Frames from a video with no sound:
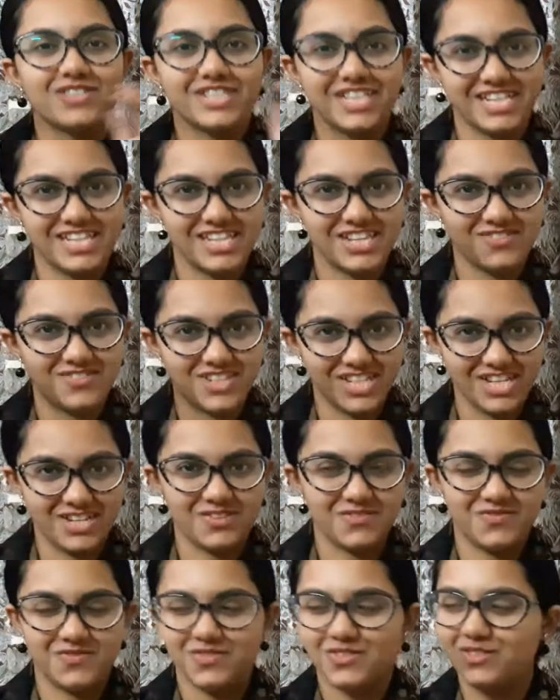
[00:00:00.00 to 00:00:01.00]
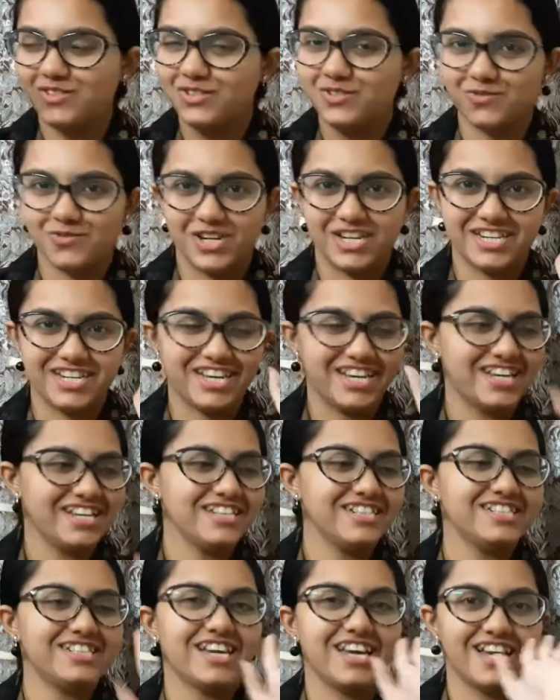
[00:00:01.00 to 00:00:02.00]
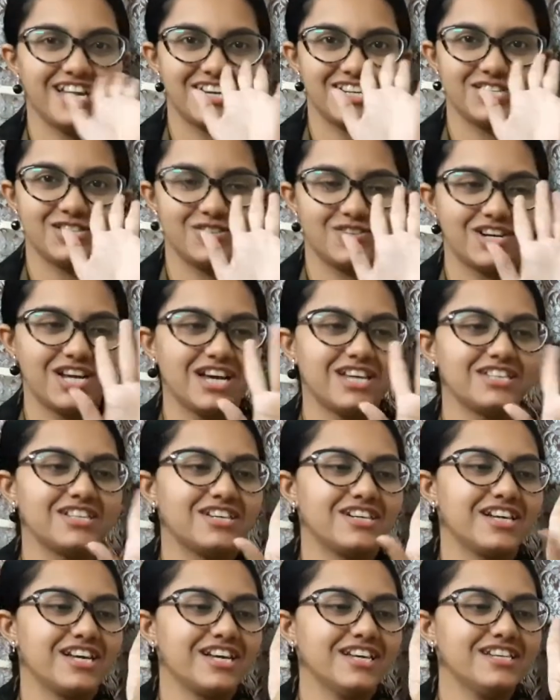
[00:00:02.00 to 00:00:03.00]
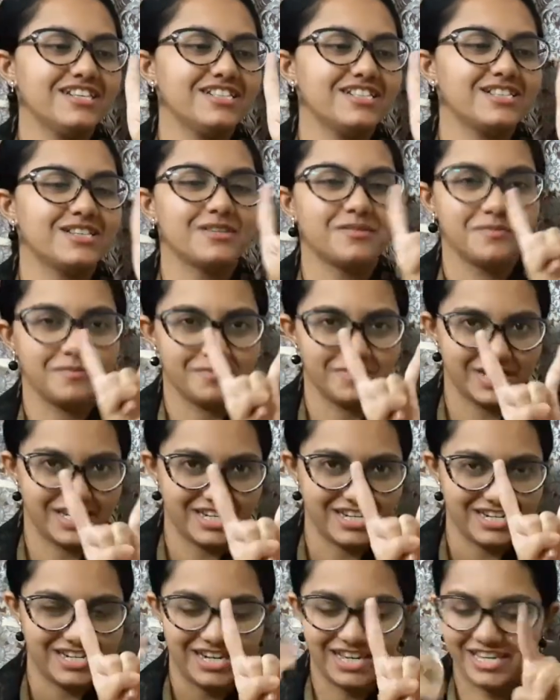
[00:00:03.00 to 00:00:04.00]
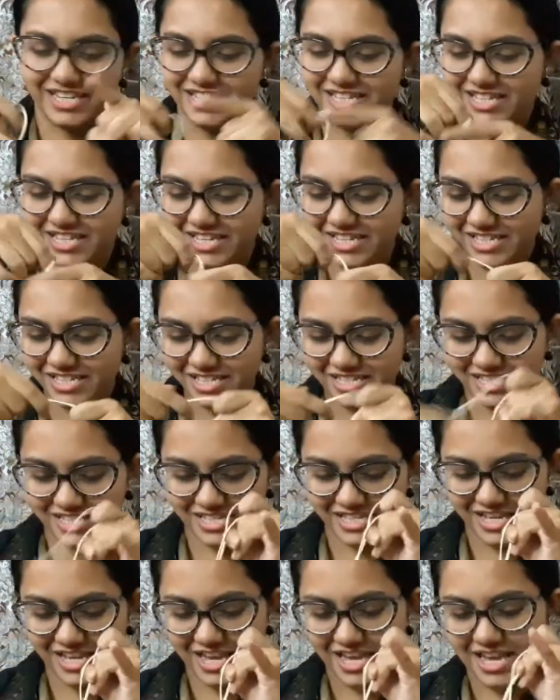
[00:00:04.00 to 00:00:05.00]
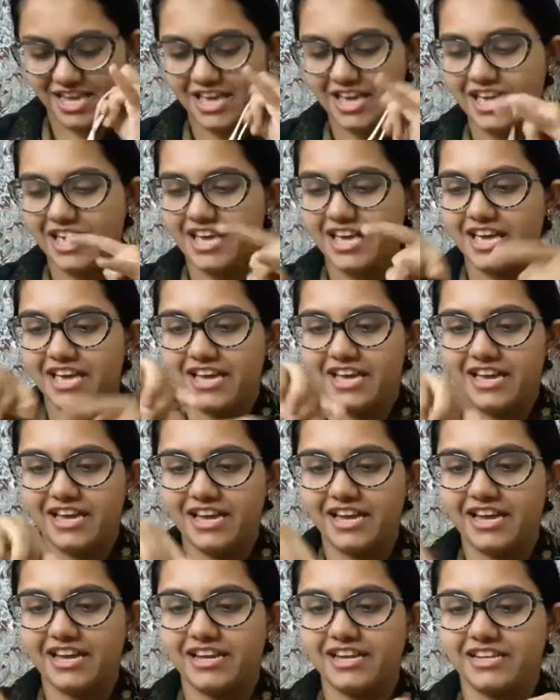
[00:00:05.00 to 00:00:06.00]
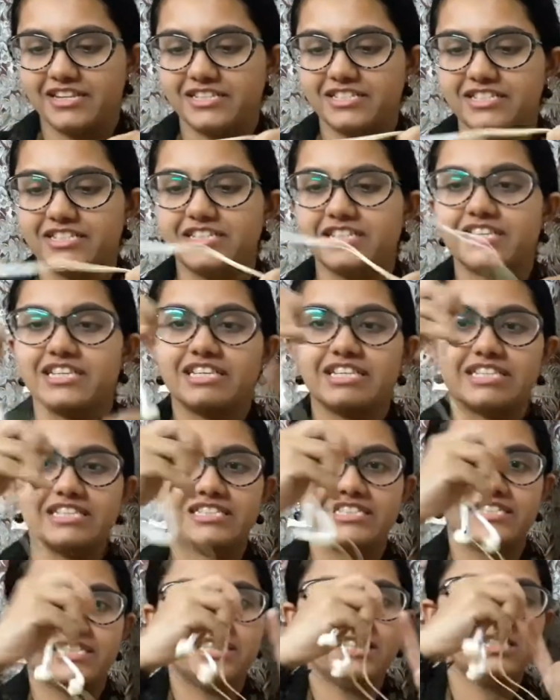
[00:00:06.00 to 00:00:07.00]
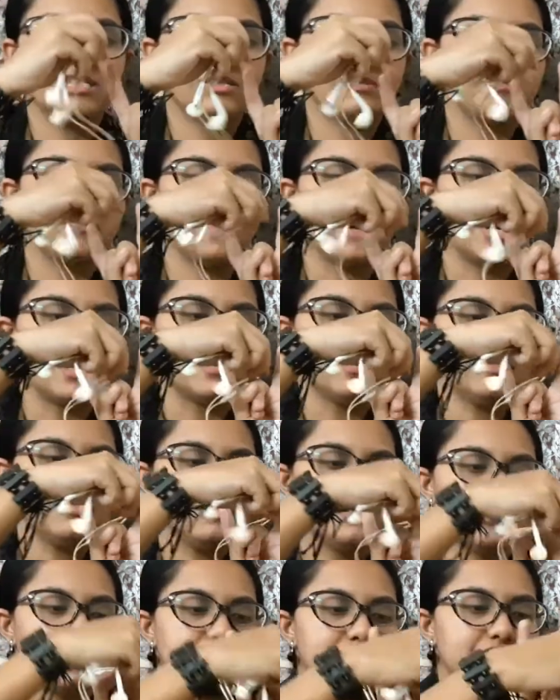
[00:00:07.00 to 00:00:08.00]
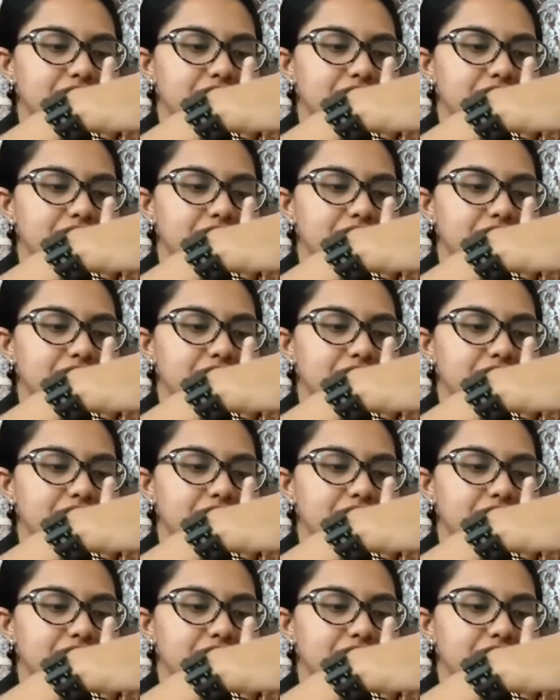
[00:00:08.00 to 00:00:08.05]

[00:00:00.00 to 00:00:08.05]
take your earphone to one hand and your other hand make it like this, and this part